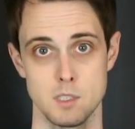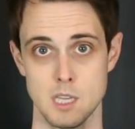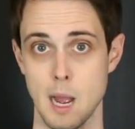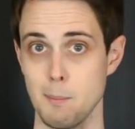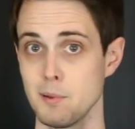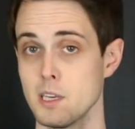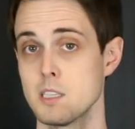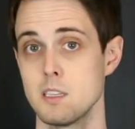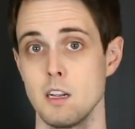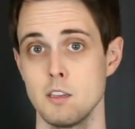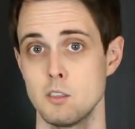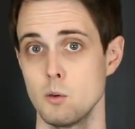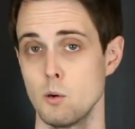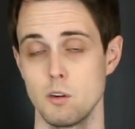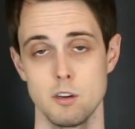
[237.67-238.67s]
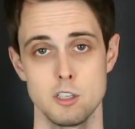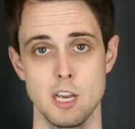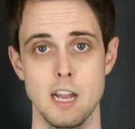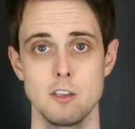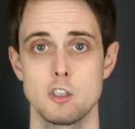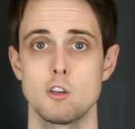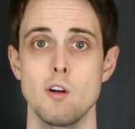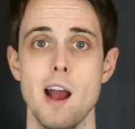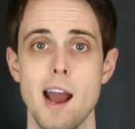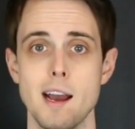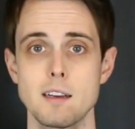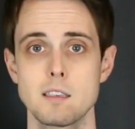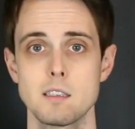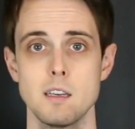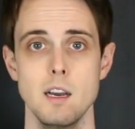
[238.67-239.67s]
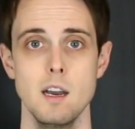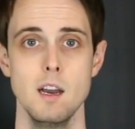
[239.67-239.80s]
Stop listening to it or change tracks.